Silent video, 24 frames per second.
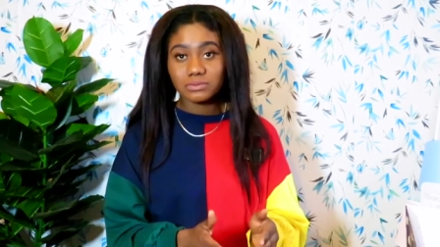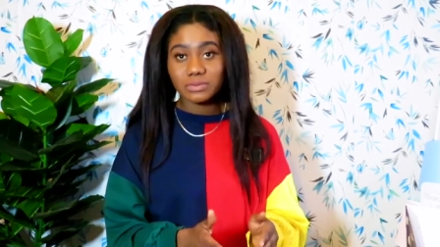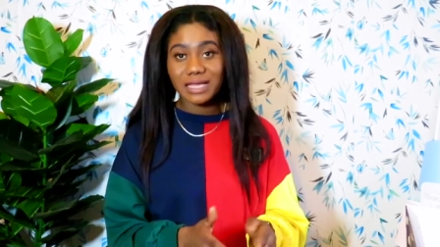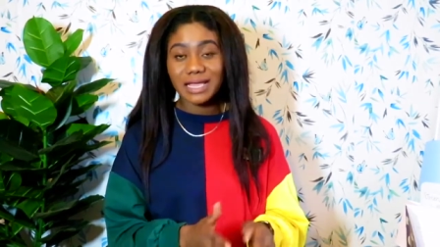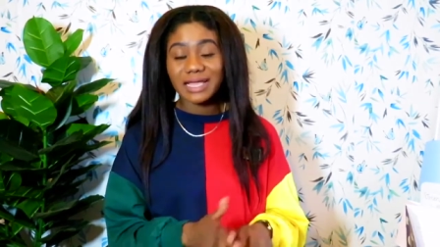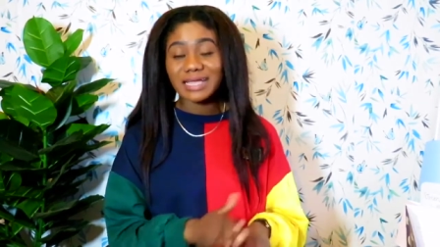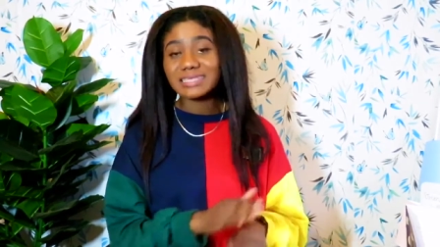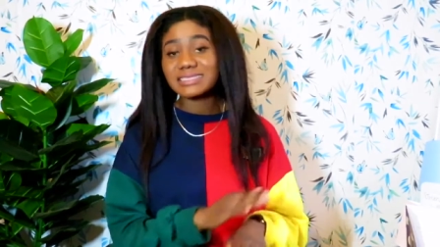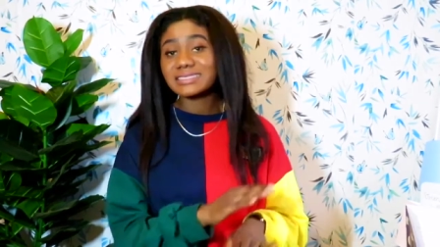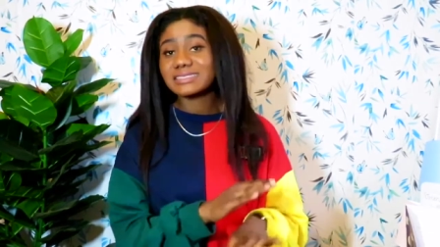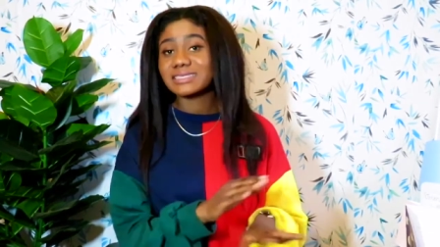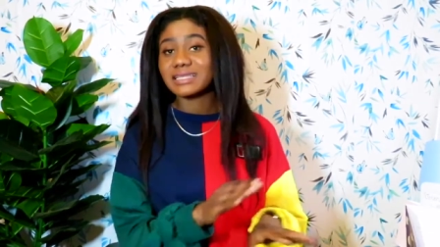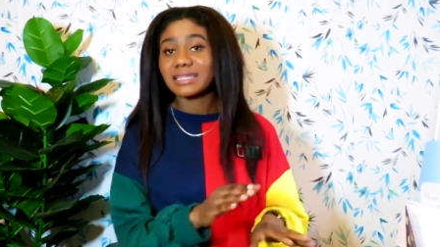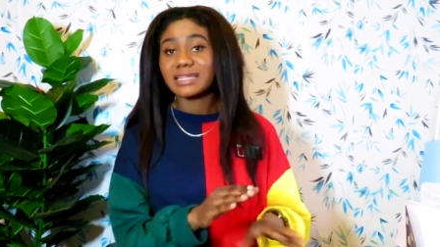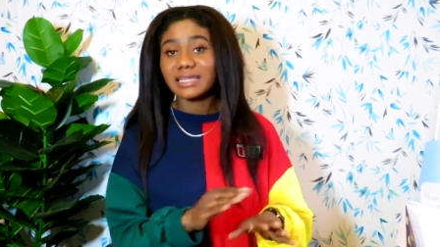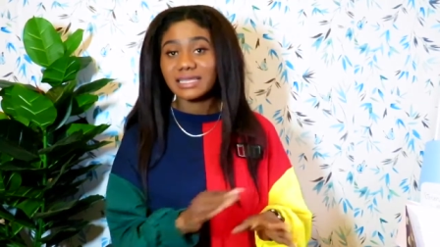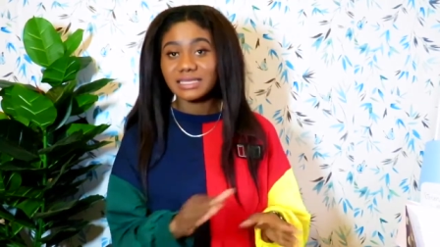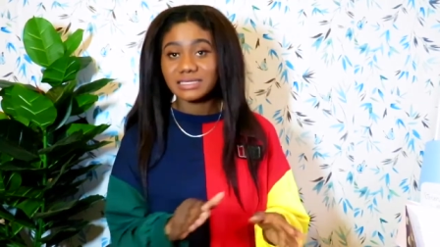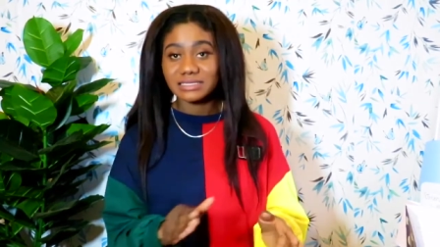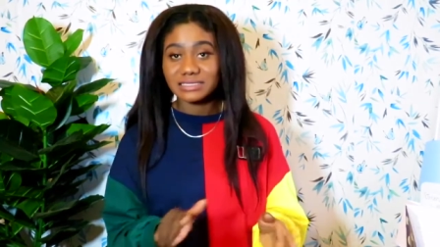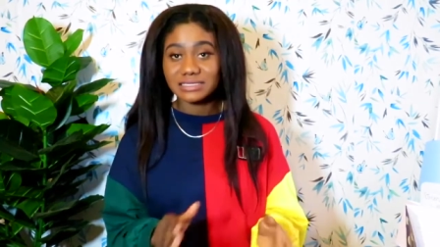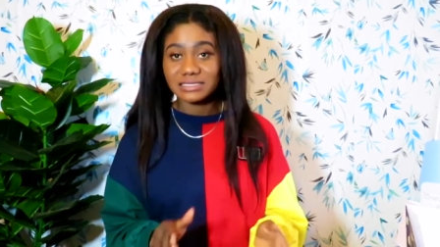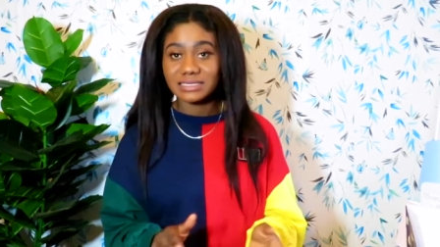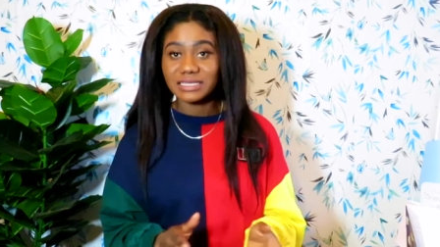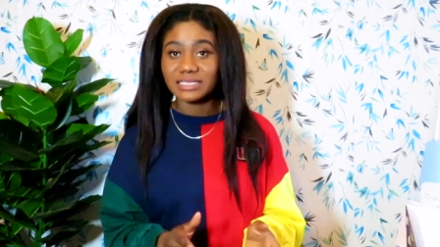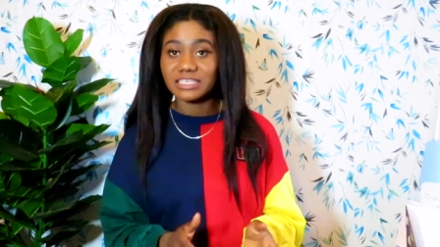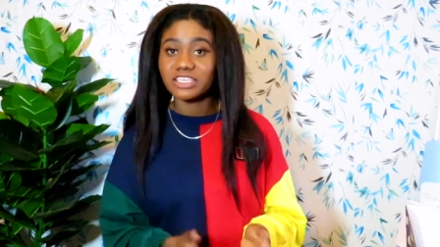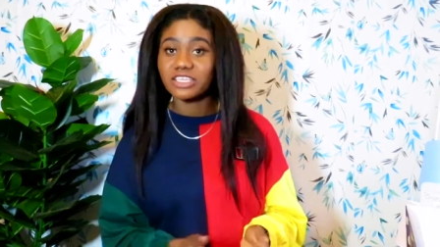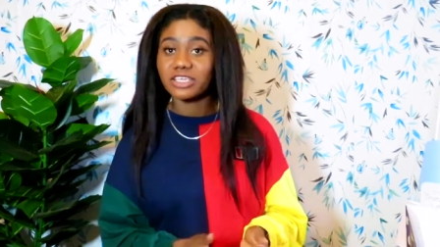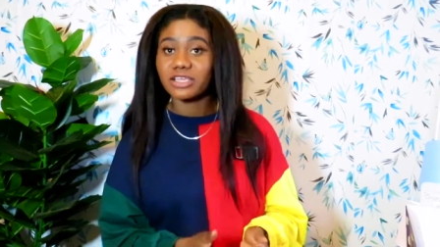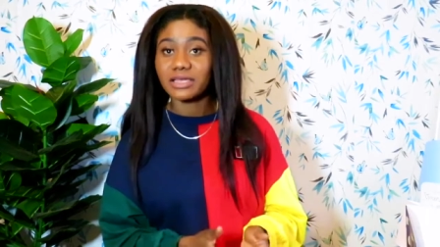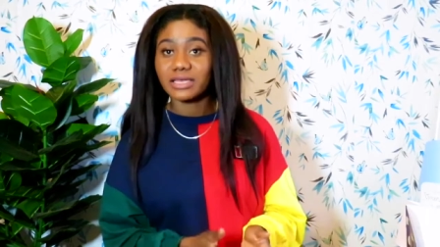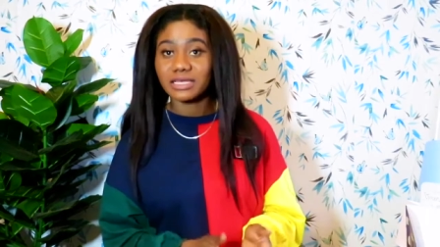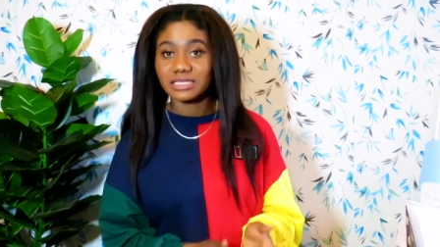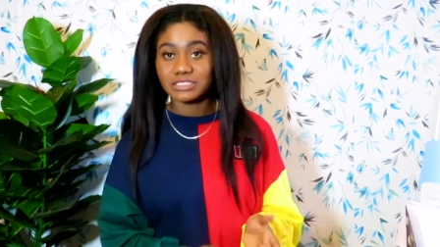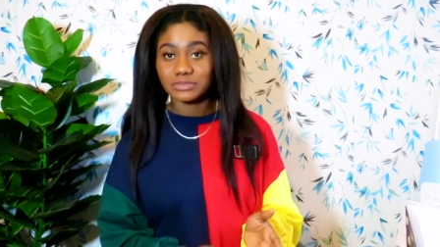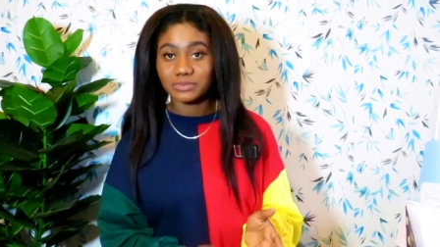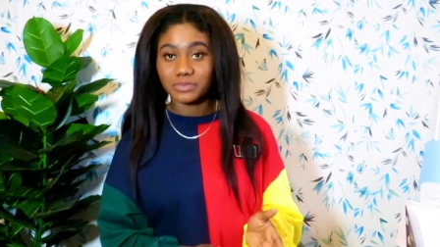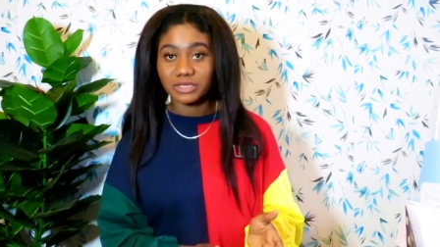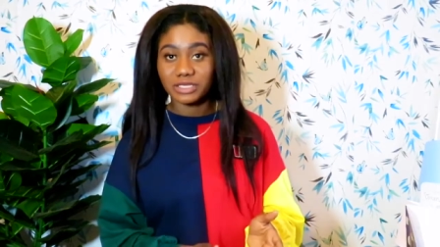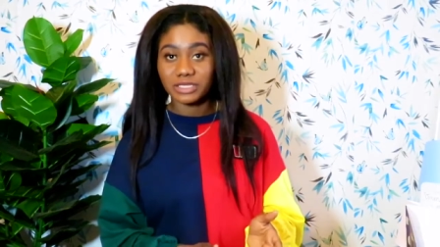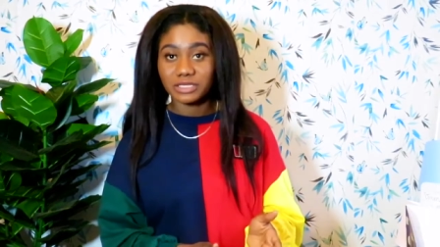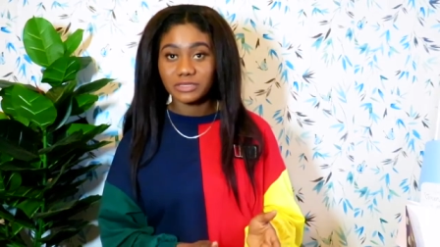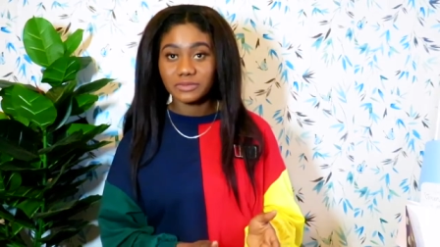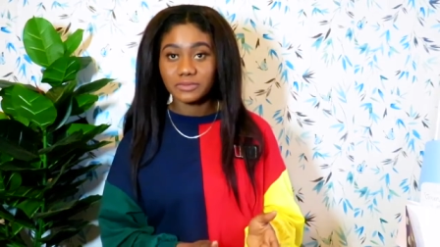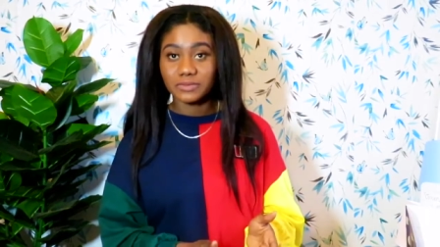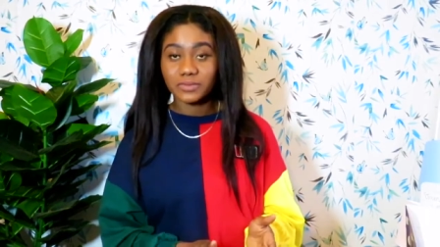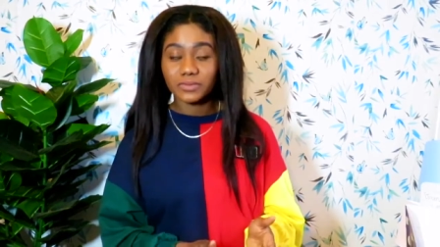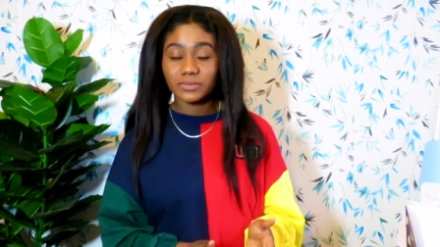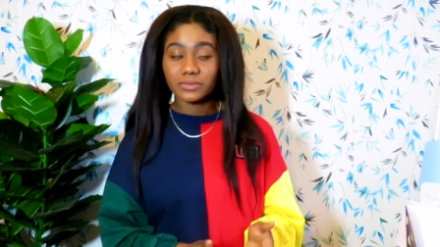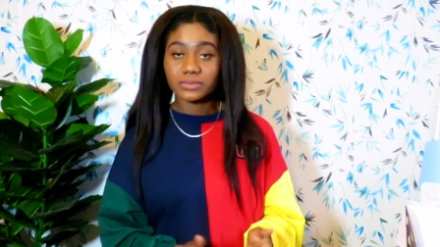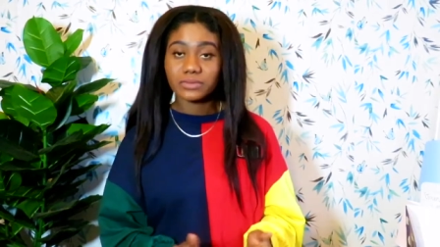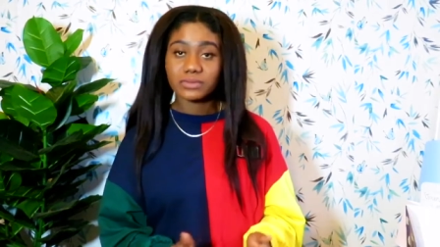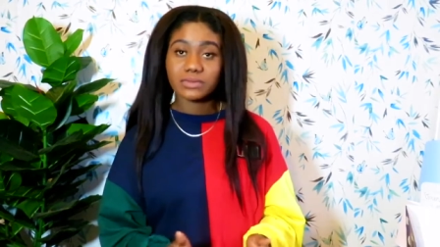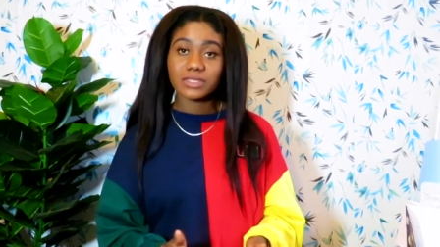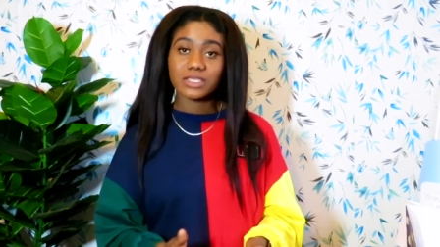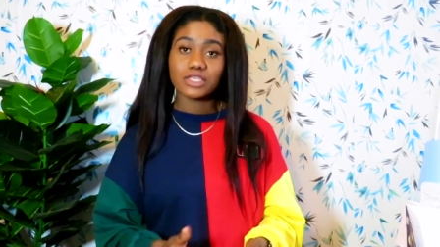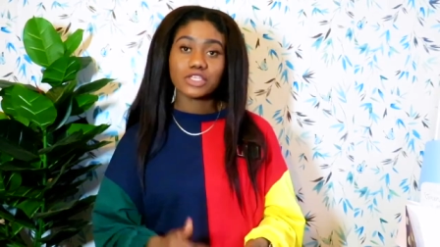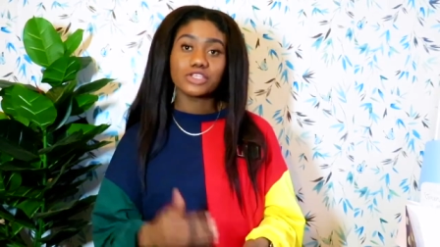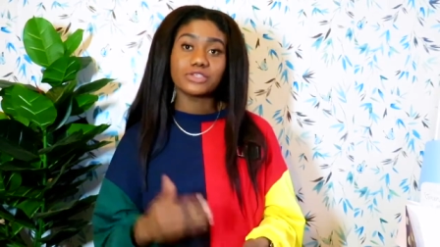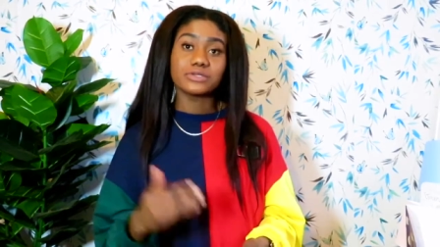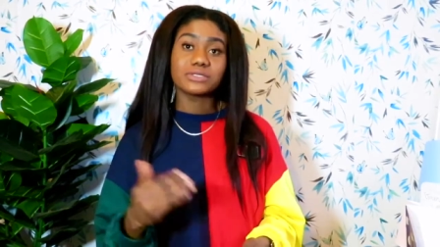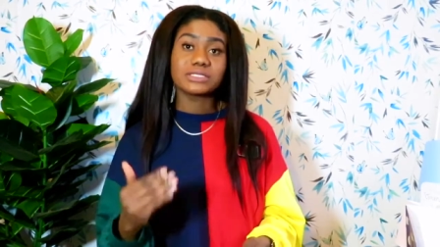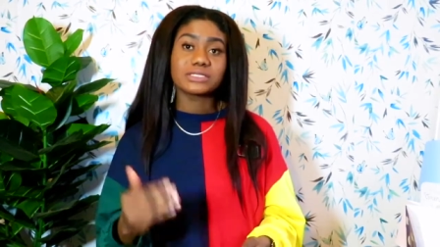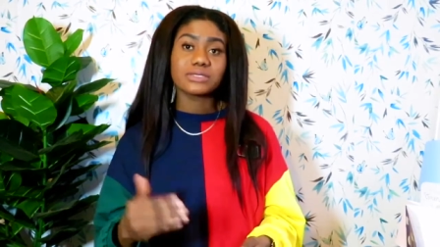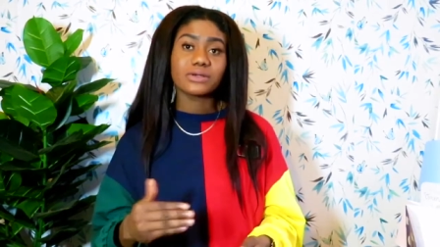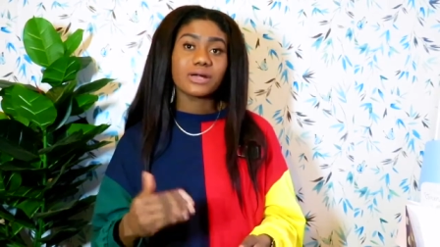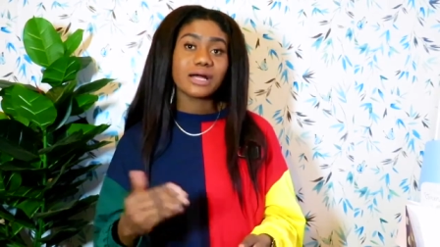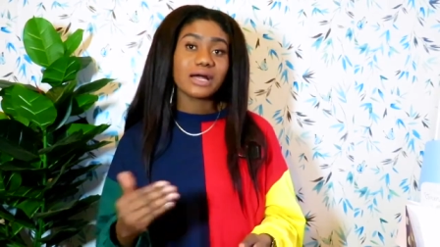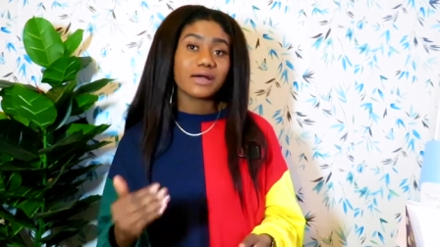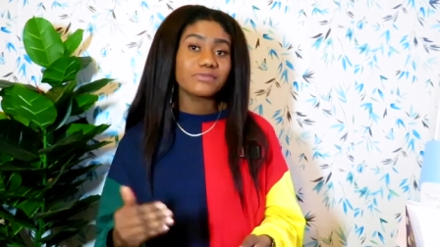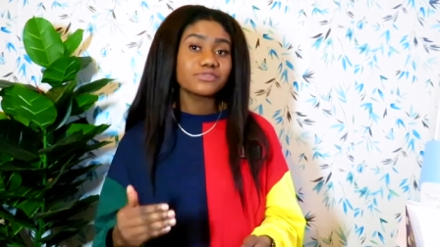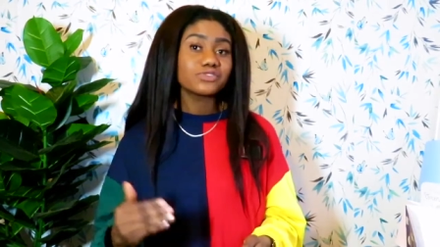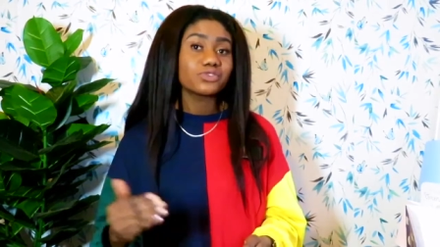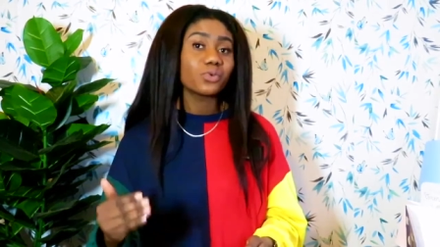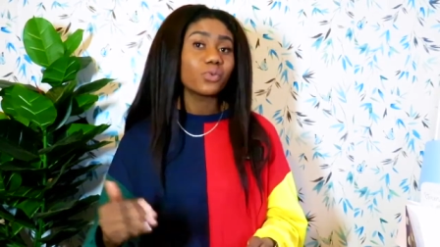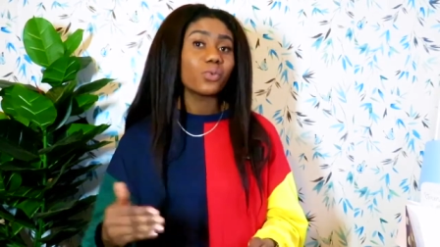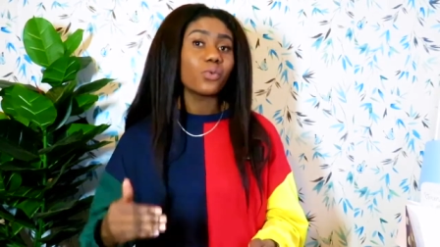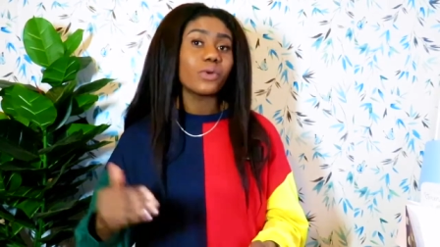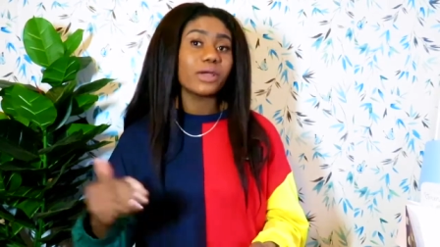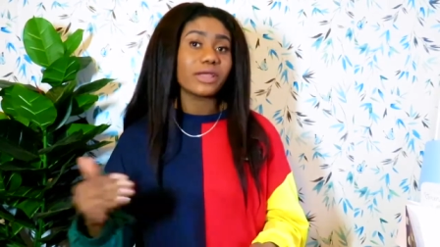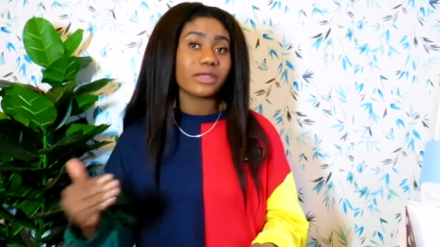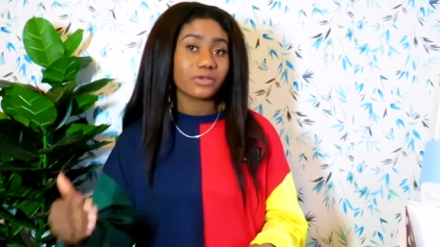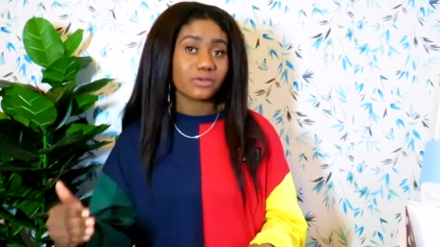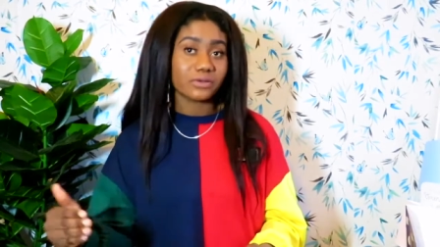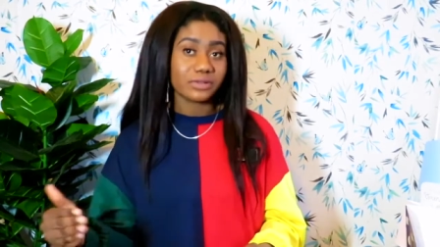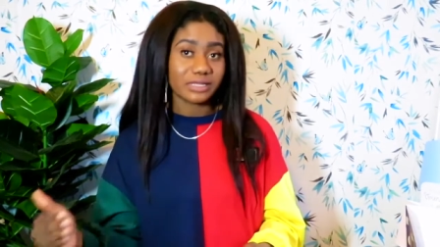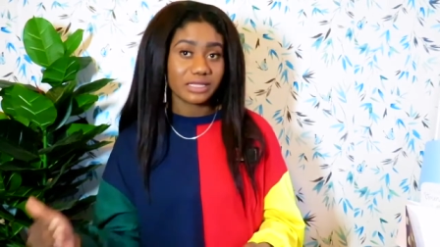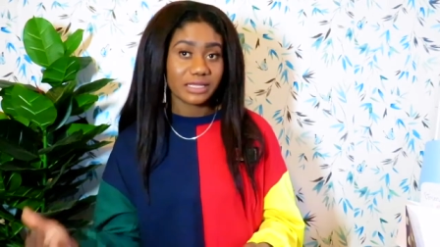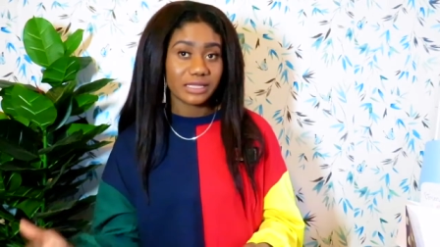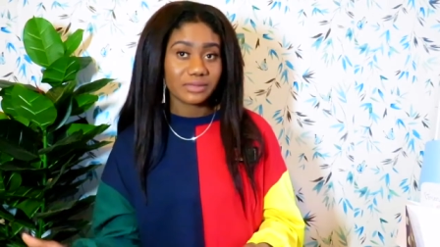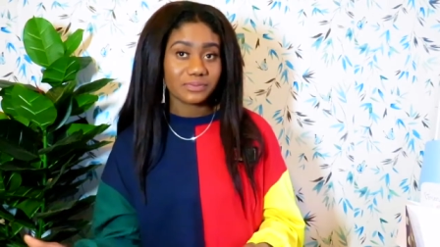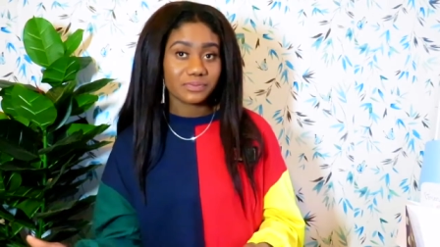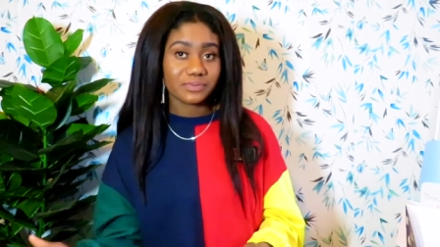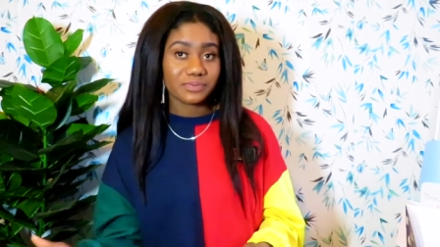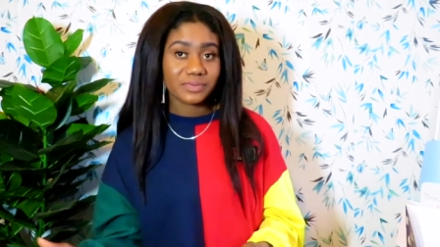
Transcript: excellent the year has been, you still have to work on it.